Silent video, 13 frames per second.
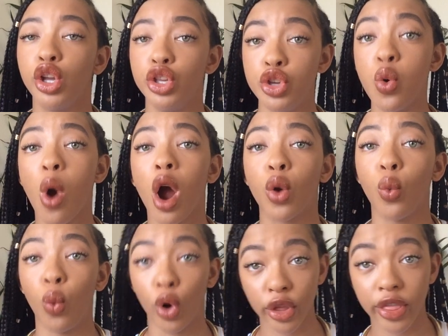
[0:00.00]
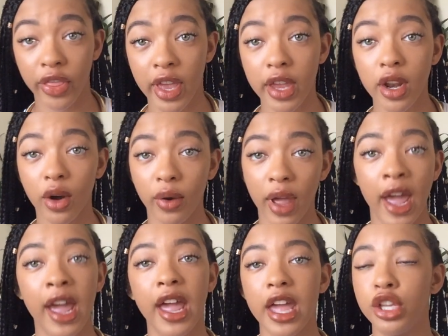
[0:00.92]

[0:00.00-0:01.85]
you are worth it, okay?